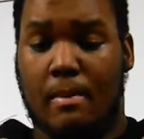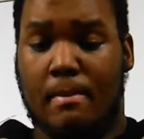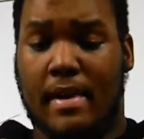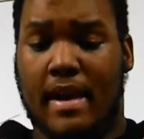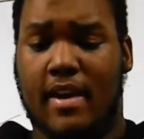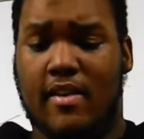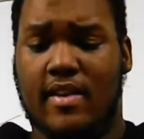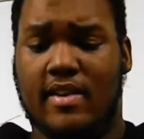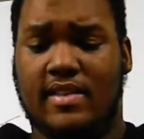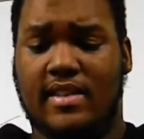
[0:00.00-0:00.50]

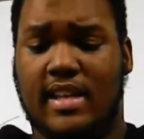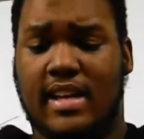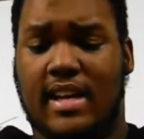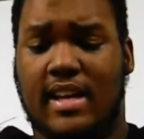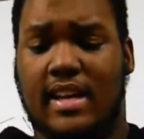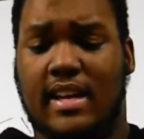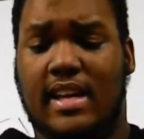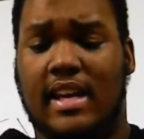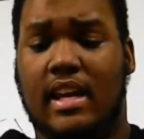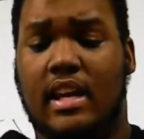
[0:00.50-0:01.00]
Parents
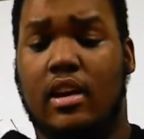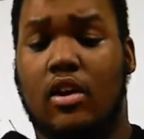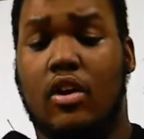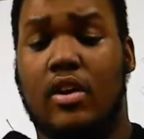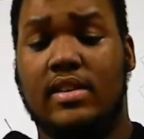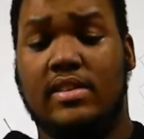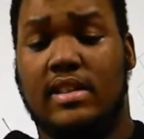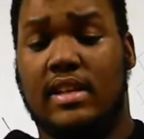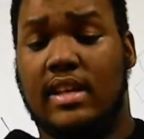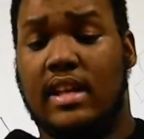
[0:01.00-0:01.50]
tend to get
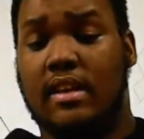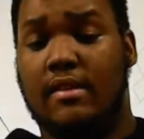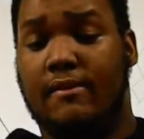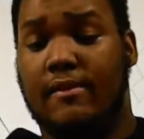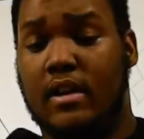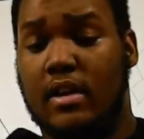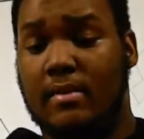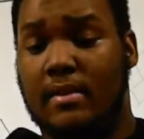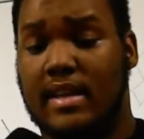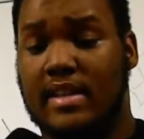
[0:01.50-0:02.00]
lost and
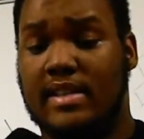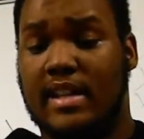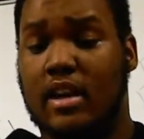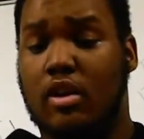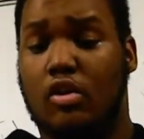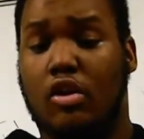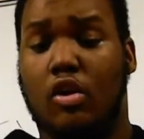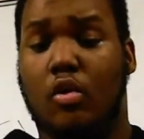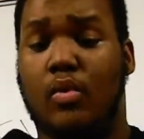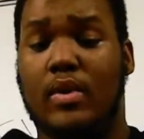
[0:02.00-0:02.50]
give up because they
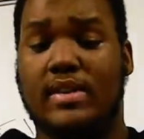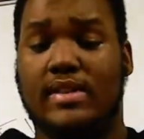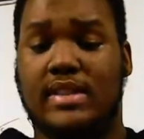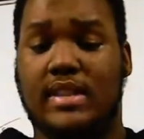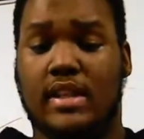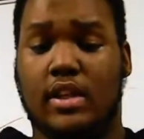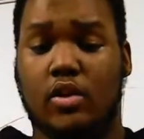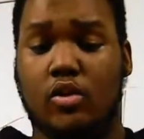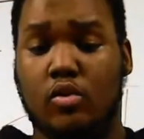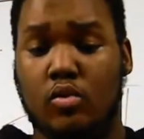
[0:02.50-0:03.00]
don't know what
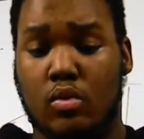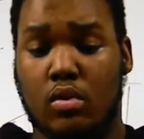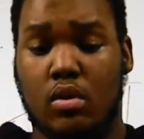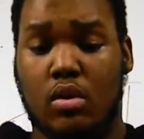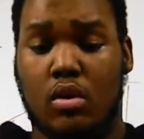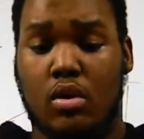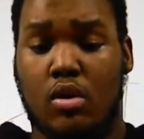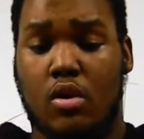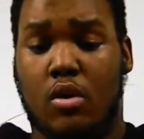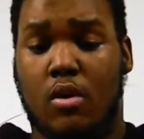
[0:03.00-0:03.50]
to do.
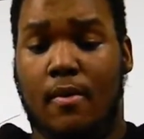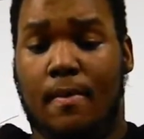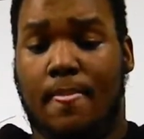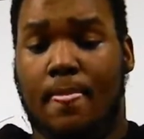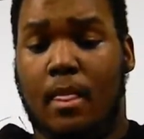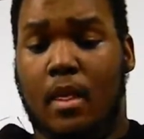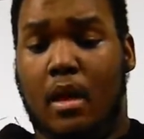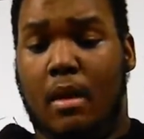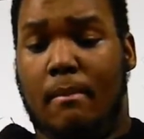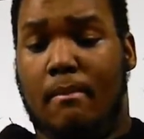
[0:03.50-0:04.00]

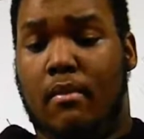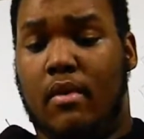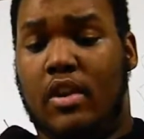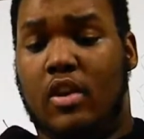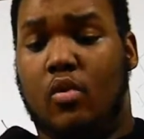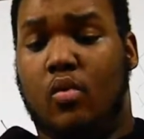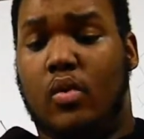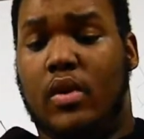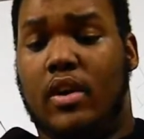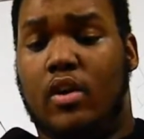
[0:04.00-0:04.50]
When
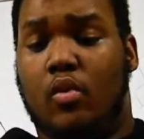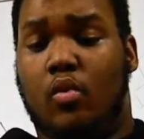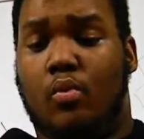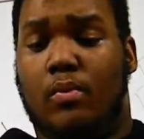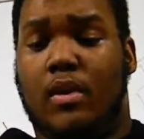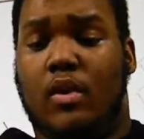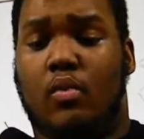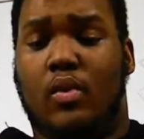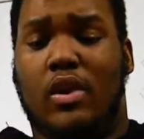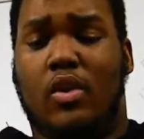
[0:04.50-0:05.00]
you
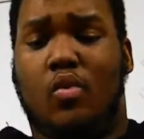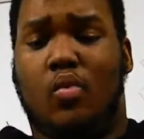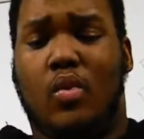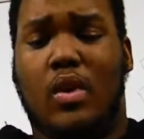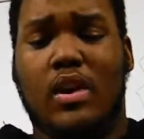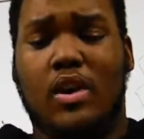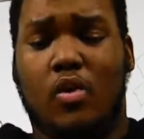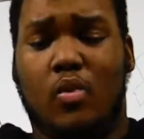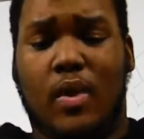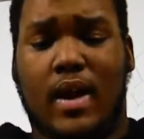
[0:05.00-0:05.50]

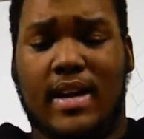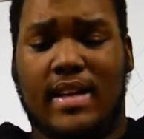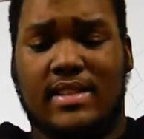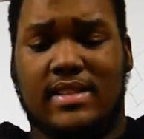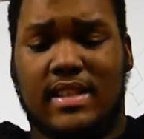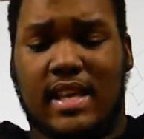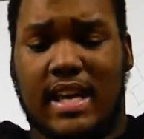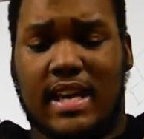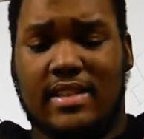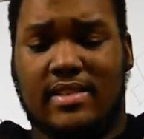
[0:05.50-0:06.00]
wonder why
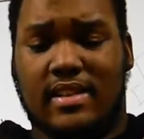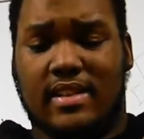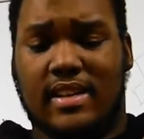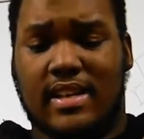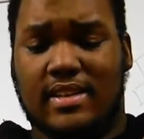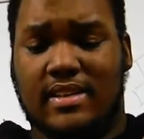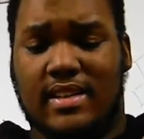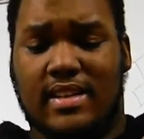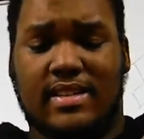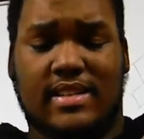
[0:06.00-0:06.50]
these kids are
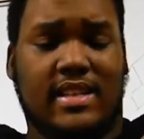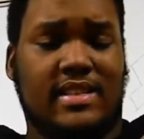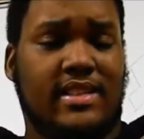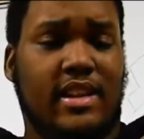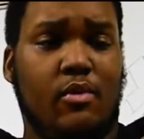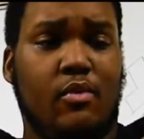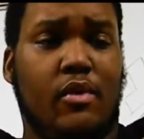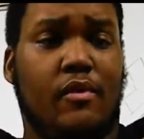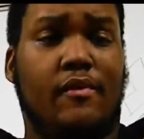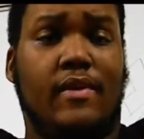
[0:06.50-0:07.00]
nothing, it's because
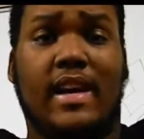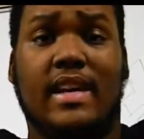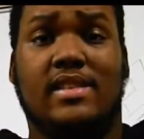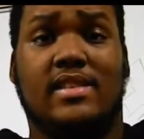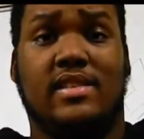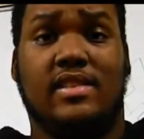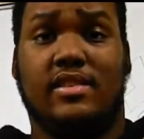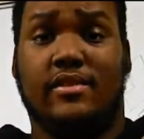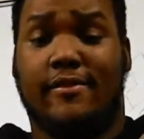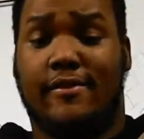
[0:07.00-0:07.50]
they're
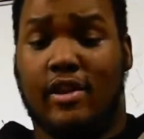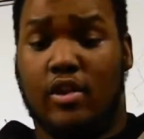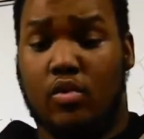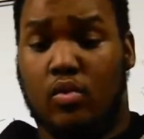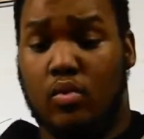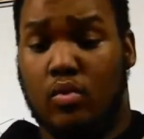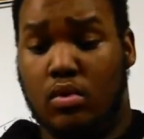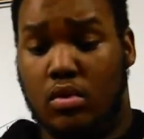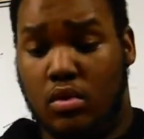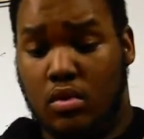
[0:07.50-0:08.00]
reflections of
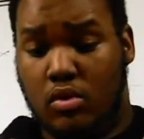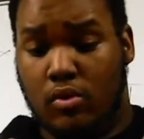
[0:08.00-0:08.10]
you.